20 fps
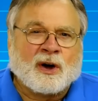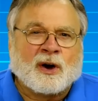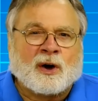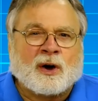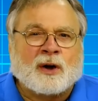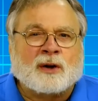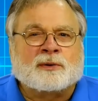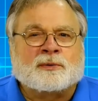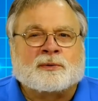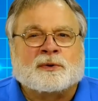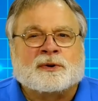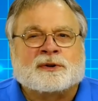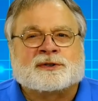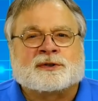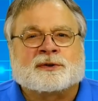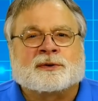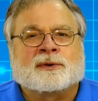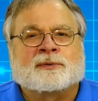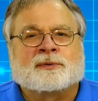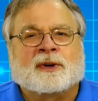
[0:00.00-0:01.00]
all of
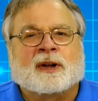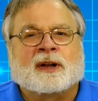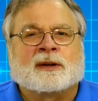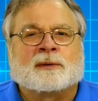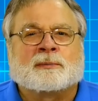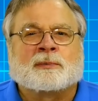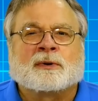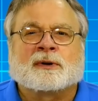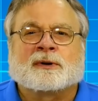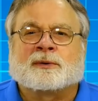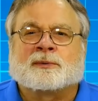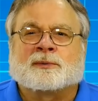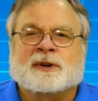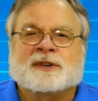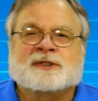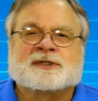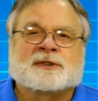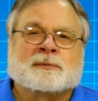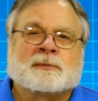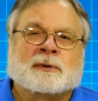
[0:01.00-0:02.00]
which are available at
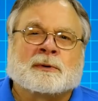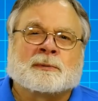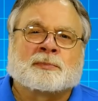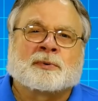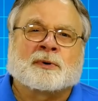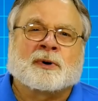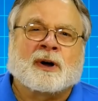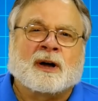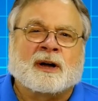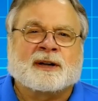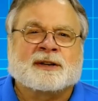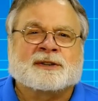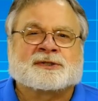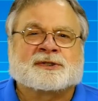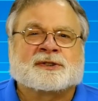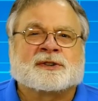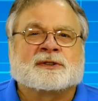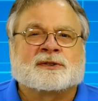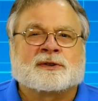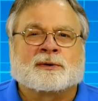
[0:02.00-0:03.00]
reasonable
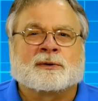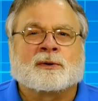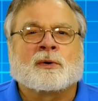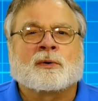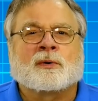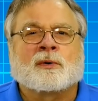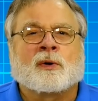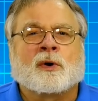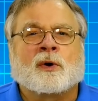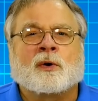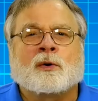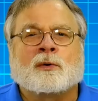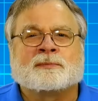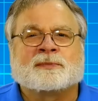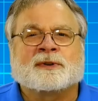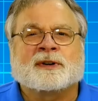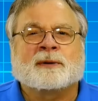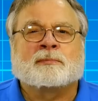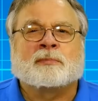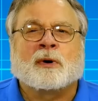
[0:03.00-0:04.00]
price at your local Home
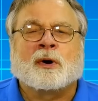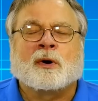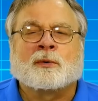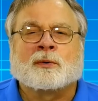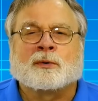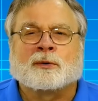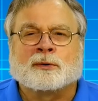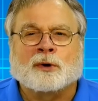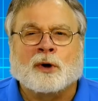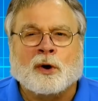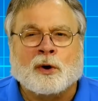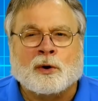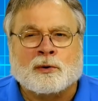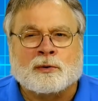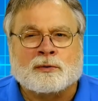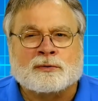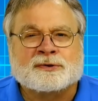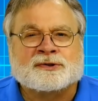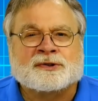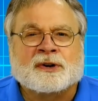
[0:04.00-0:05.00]
Depot or
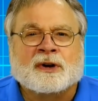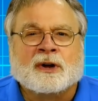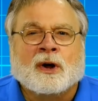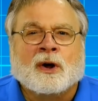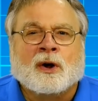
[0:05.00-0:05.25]
Lowe's,